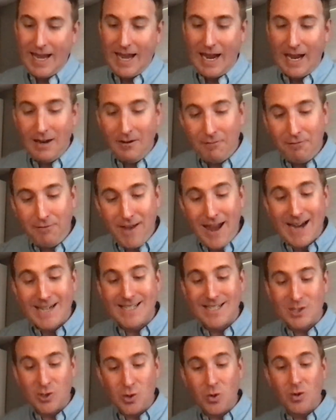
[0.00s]
In fact,
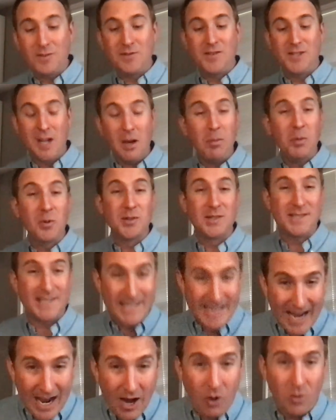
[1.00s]
it sort of doubles
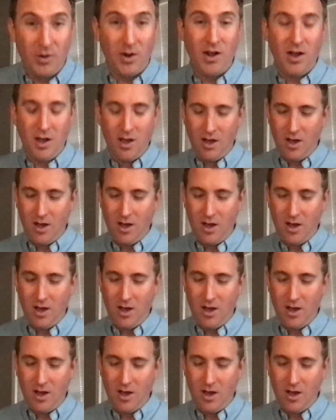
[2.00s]
down